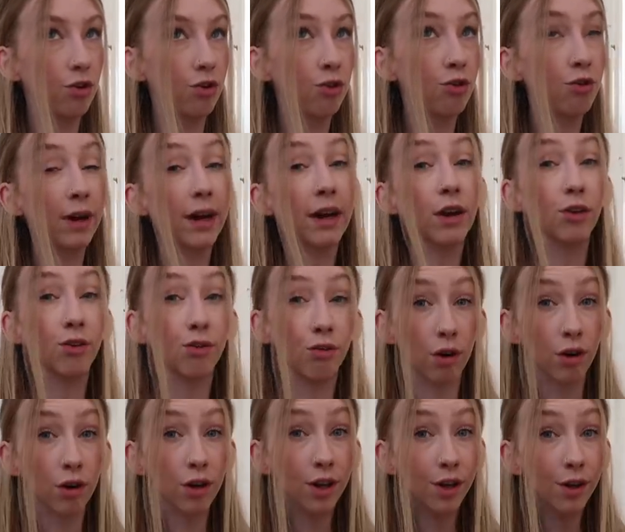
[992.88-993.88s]
drink and
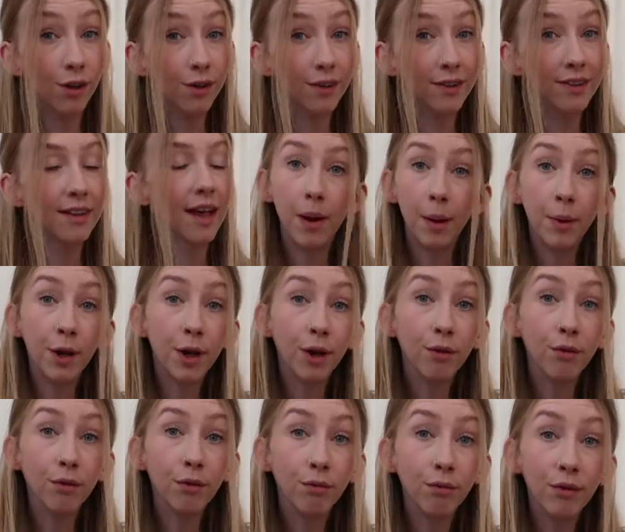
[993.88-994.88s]
drug use, maybe
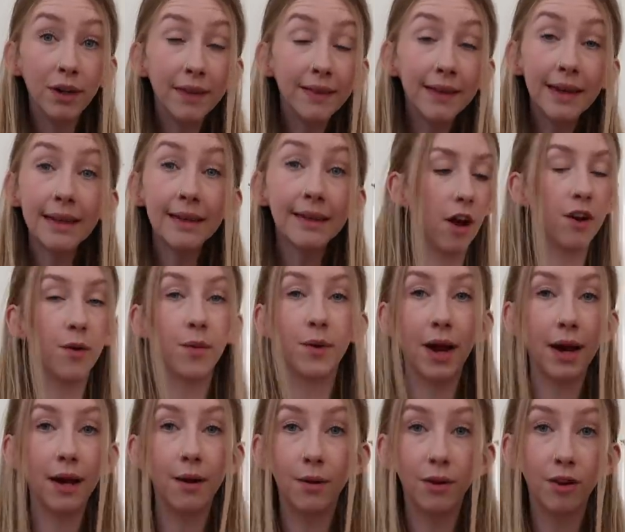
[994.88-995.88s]
don't read this. I don't
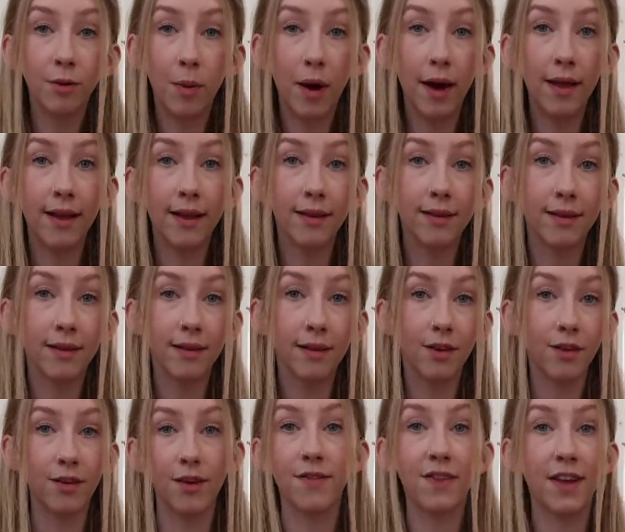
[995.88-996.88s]
want anyone to buy this
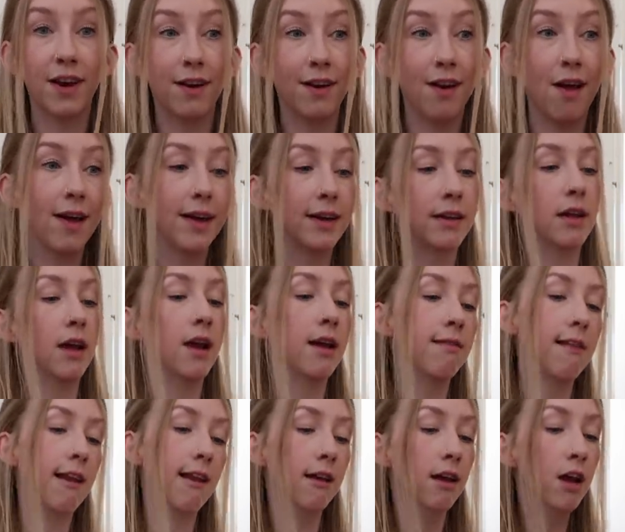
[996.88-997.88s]
because I've said I liked it
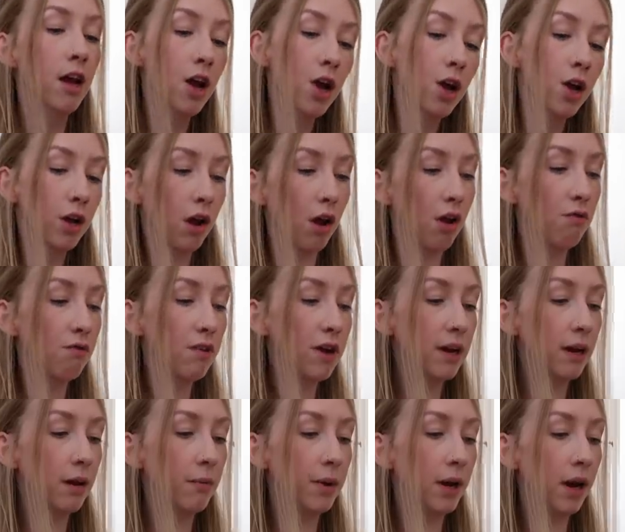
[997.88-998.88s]
and then go and
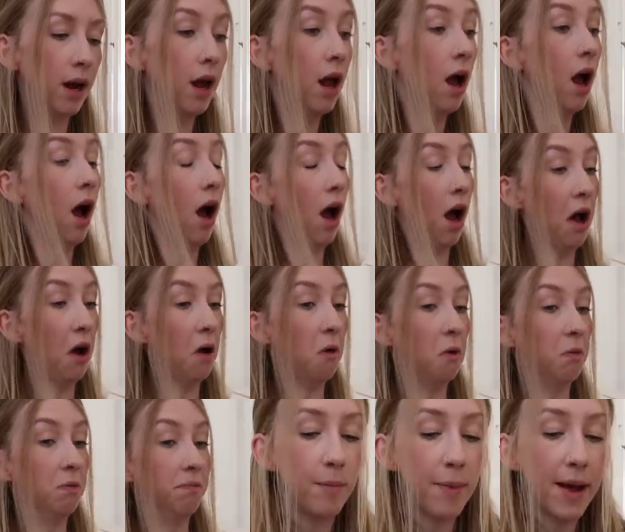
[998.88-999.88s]
read it and be like,
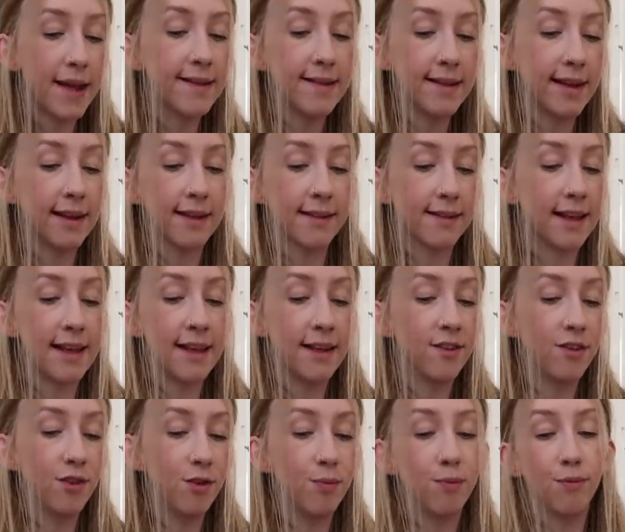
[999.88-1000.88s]
oh. The basics
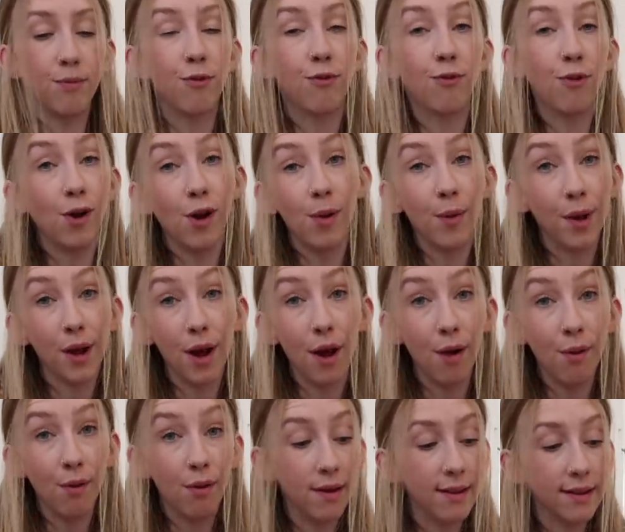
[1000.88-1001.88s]
is you follow a
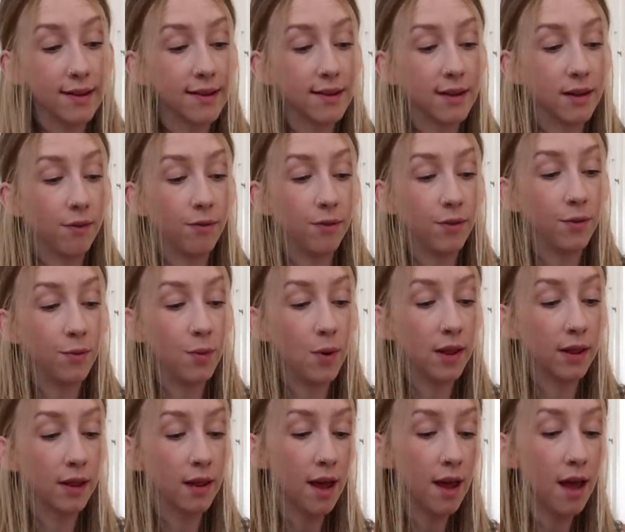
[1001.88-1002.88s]
girl that's suffered
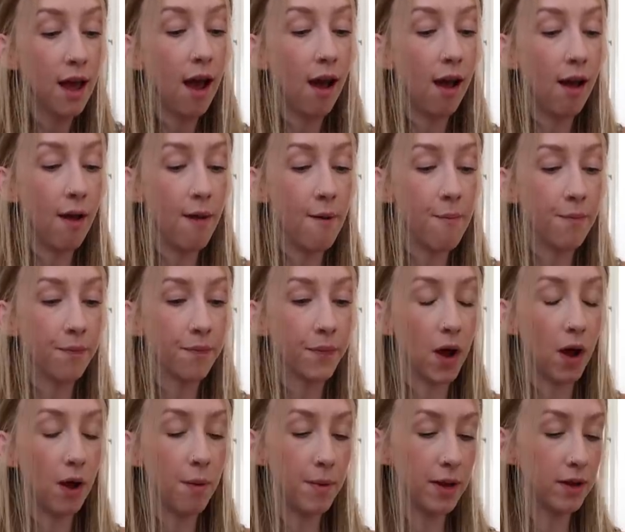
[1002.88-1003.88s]
with um,
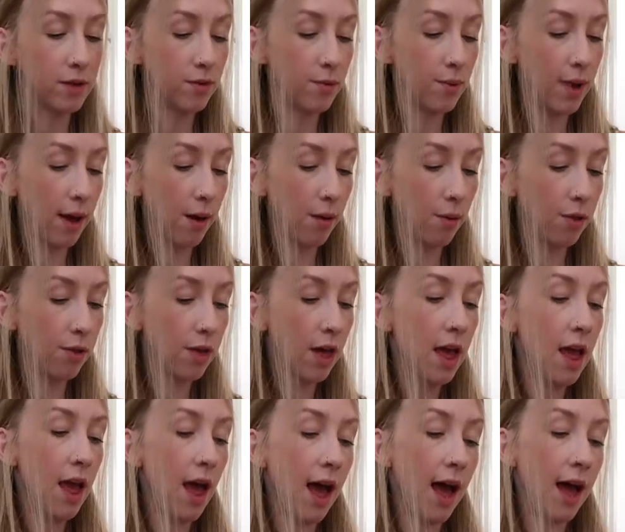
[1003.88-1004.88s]
her mental health
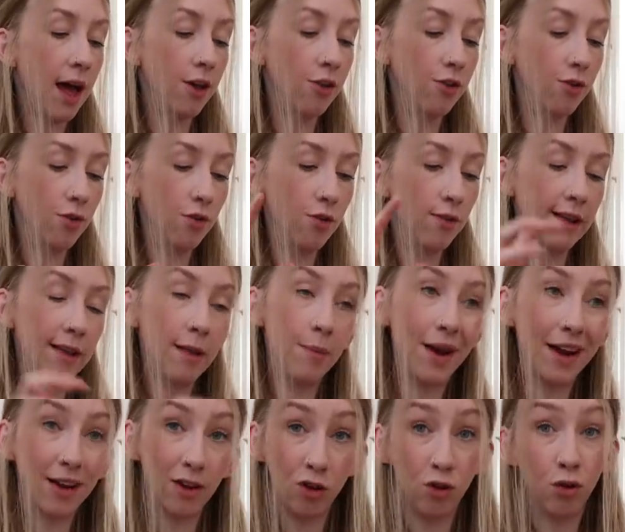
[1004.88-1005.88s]
and you see the
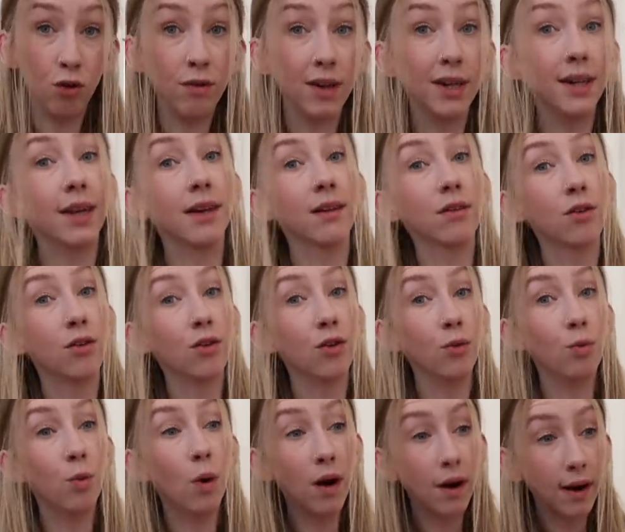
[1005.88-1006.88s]
backstory as
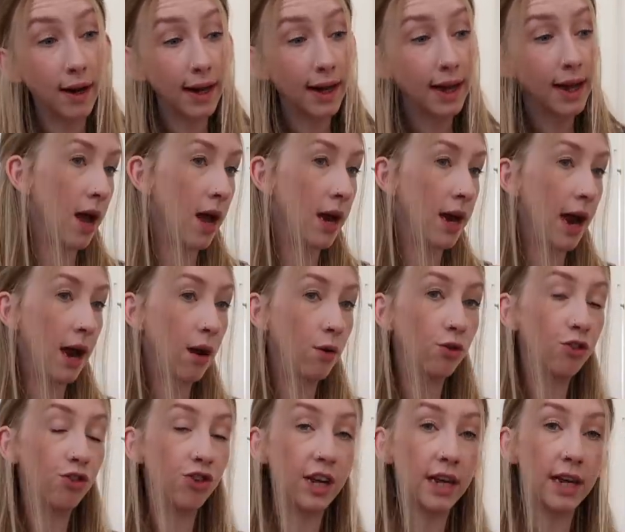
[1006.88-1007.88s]
to why and how
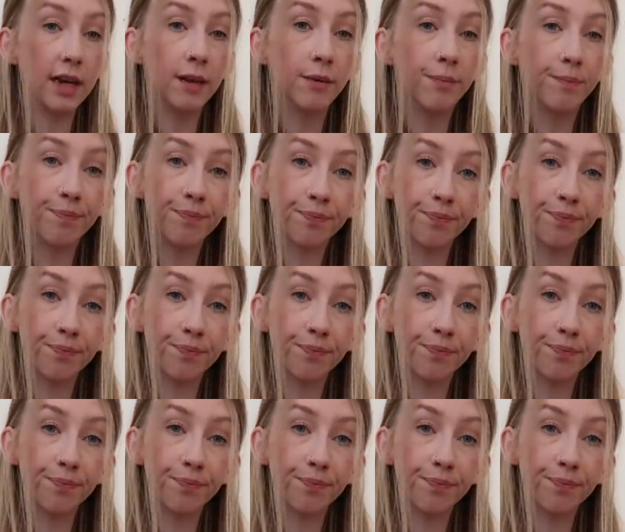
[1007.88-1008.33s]
she